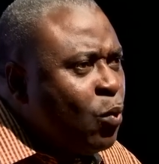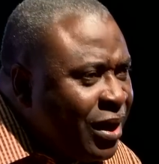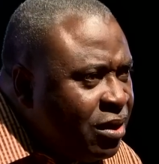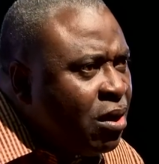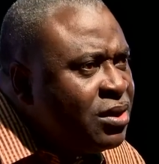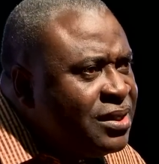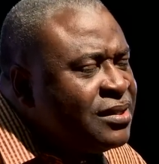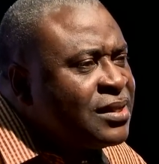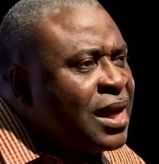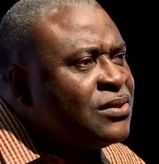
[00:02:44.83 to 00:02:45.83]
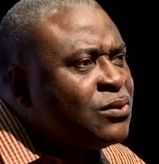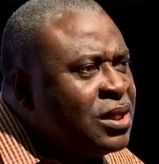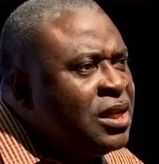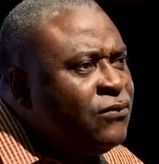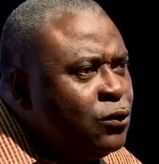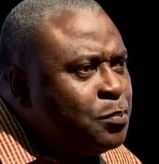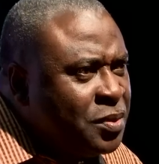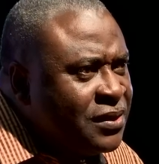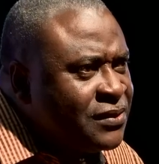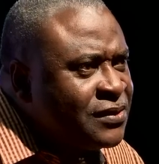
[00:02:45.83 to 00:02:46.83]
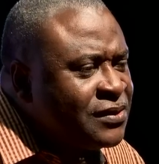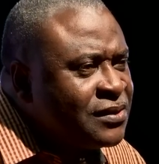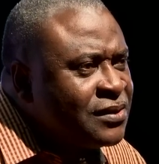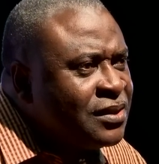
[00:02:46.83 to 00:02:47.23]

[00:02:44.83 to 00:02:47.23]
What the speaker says: When God decides to give you peace,